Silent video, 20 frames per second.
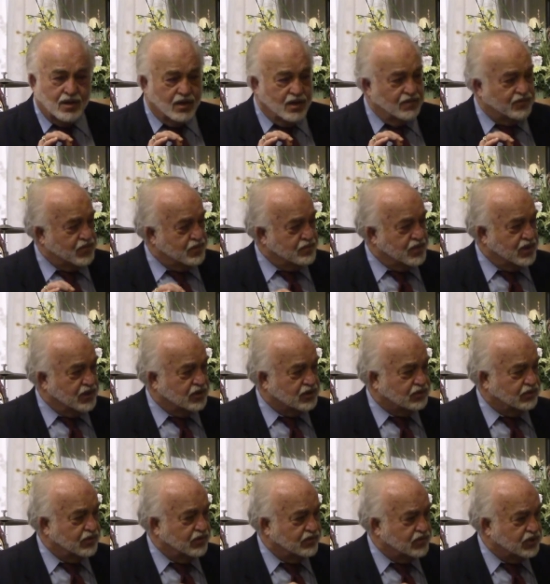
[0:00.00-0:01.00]
of the
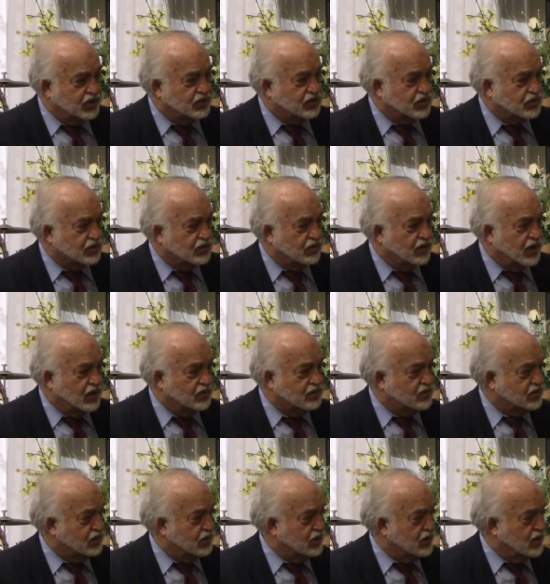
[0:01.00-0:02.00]
ministry of Jesus
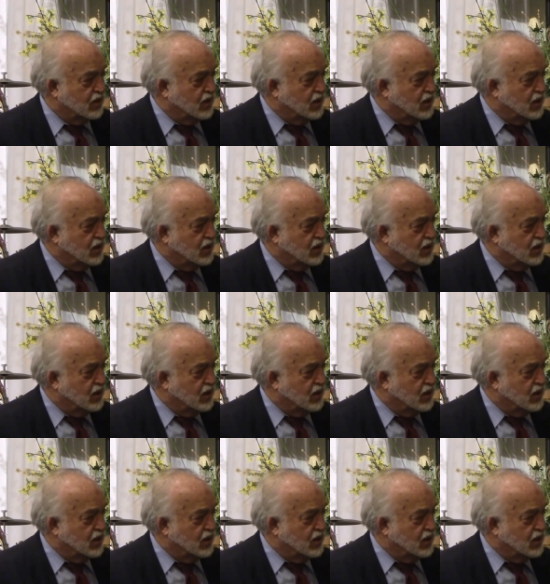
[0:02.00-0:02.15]
Christ,